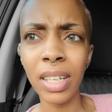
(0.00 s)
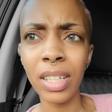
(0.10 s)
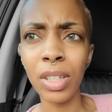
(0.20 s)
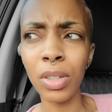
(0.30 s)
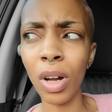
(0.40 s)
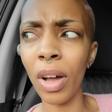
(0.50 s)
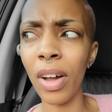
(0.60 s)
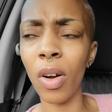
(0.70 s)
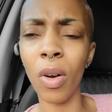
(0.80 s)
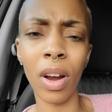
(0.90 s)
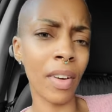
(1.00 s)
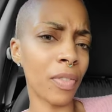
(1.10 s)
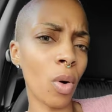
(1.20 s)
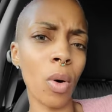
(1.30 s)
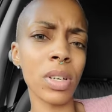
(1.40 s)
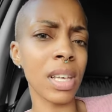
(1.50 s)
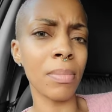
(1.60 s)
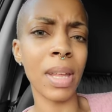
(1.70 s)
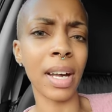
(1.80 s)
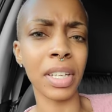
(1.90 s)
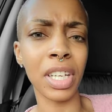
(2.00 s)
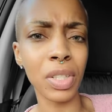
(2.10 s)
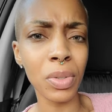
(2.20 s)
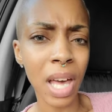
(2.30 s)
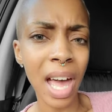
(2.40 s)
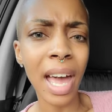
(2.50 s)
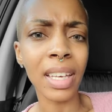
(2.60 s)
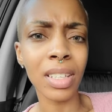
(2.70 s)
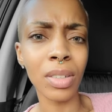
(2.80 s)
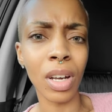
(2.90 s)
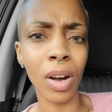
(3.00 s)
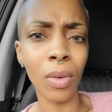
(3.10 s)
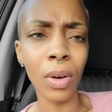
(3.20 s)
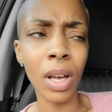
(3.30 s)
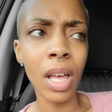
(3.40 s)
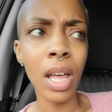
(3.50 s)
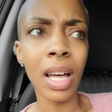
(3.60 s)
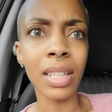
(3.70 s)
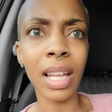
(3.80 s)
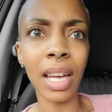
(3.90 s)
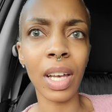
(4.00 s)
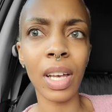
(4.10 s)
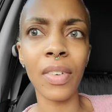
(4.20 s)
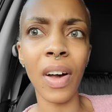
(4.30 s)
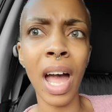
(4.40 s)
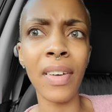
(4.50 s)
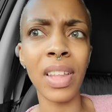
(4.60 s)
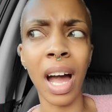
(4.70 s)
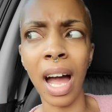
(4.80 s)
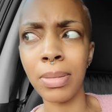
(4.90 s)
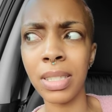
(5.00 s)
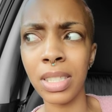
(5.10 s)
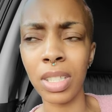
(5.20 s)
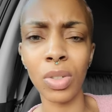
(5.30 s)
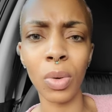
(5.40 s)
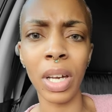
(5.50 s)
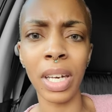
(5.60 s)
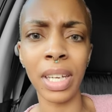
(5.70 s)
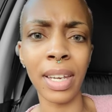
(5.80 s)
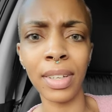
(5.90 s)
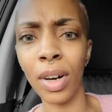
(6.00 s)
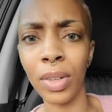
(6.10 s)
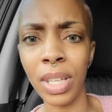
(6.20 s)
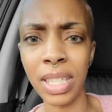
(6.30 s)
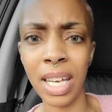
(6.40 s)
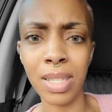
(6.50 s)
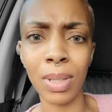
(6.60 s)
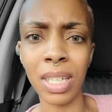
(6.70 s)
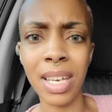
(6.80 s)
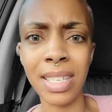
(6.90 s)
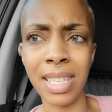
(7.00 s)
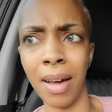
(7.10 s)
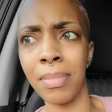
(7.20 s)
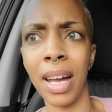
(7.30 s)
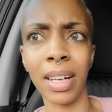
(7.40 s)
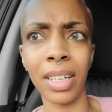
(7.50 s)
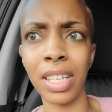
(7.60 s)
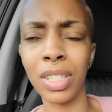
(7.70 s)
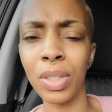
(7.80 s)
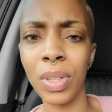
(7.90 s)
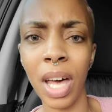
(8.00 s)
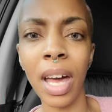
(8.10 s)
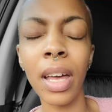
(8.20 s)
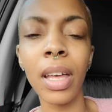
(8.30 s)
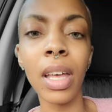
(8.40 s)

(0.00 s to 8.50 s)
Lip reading: you know, or of course I'm not going to do that, you know. Like, if I had the option to do it and I know that that's what it is, I'm not going to do that.